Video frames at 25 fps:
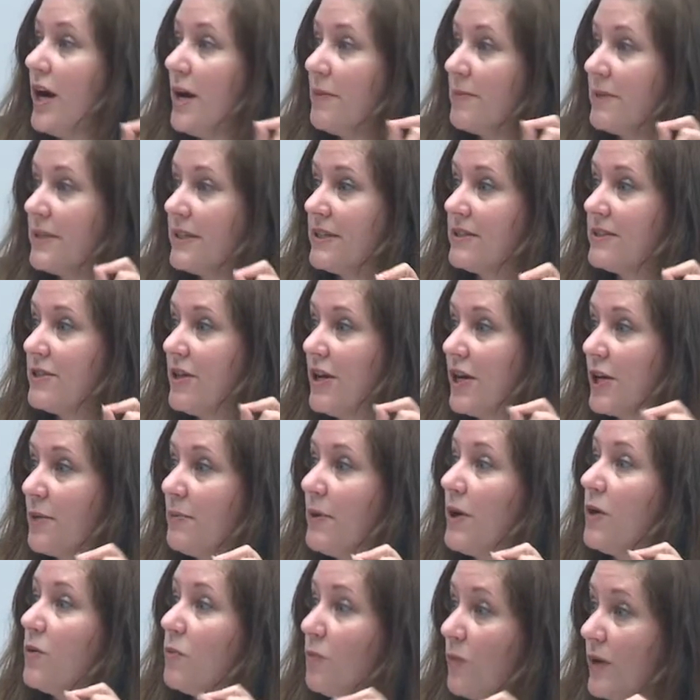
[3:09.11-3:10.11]
I'm going to talk
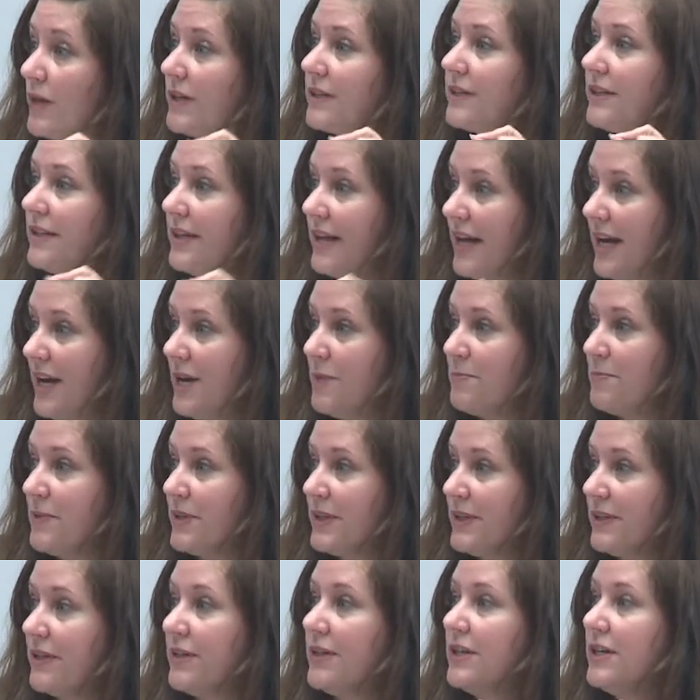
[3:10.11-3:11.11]
about what can
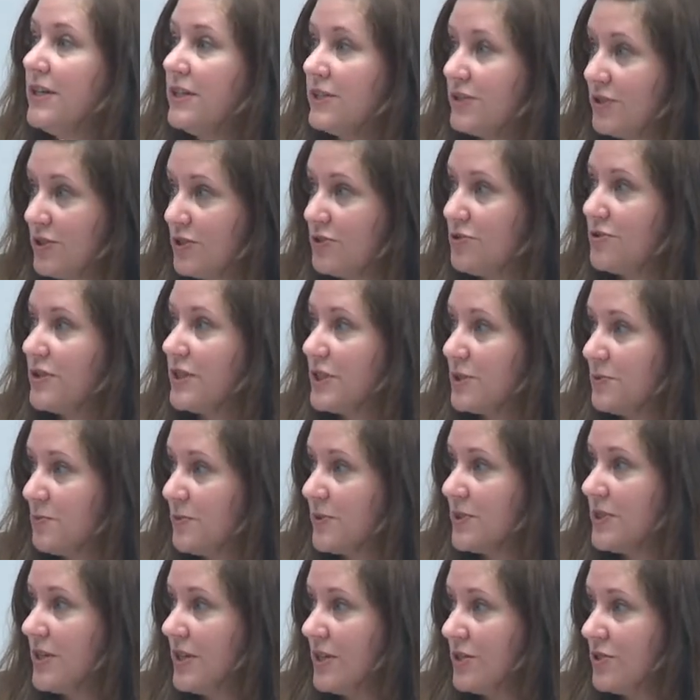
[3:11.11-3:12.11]
happen to
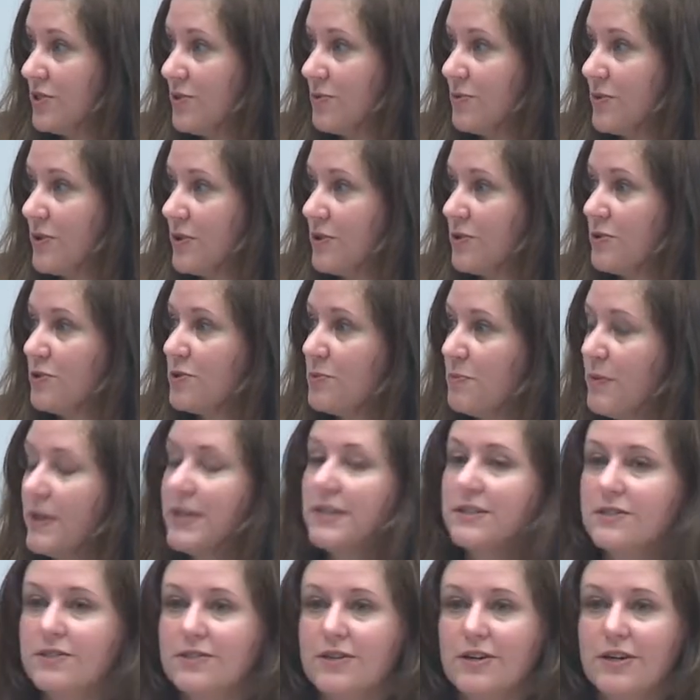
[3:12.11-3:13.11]
transportation workers
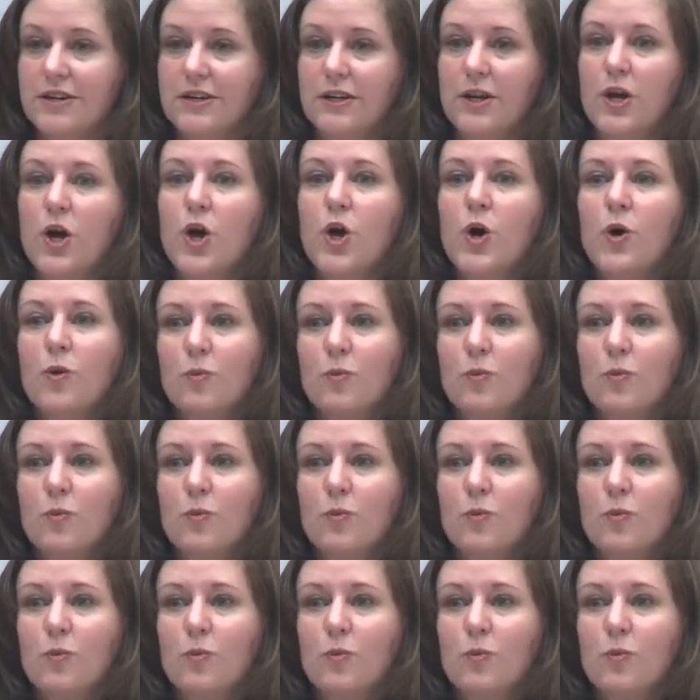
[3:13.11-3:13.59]
based on